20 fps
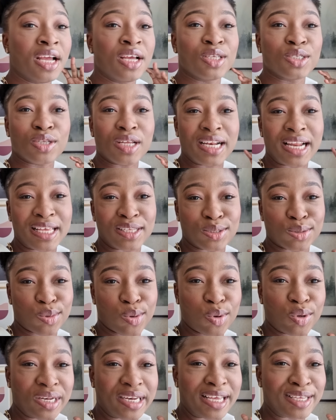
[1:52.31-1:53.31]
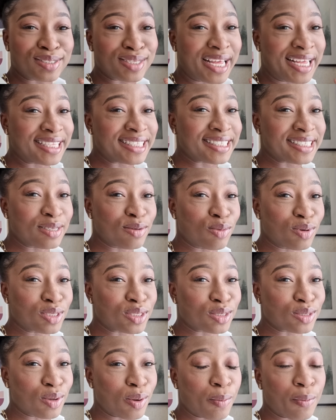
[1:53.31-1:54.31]
so let's go let's go and see
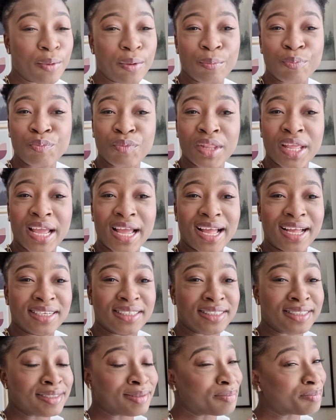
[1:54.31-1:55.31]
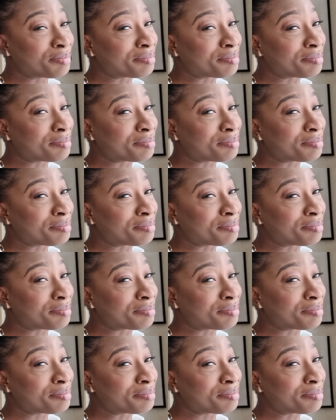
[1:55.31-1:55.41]
what's up and